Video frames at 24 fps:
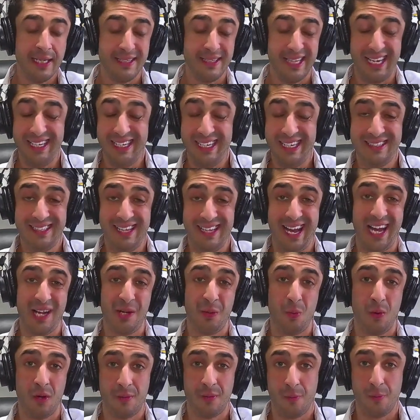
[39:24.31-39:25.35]
They need to add
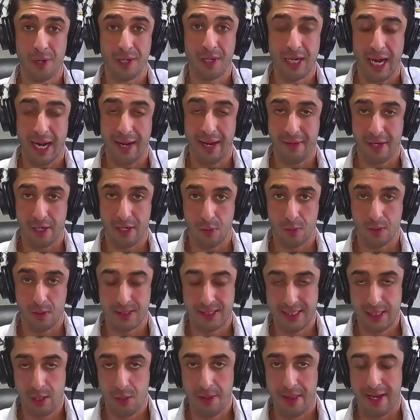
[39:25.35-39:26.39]
one more guy there, and we'll
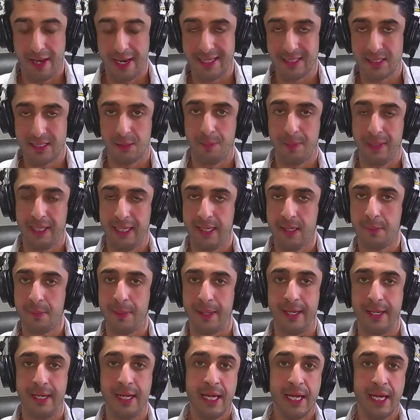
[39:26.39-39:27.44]
see what that ends up being.
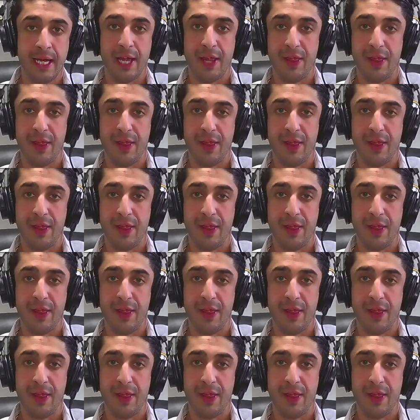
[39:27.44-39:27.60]
But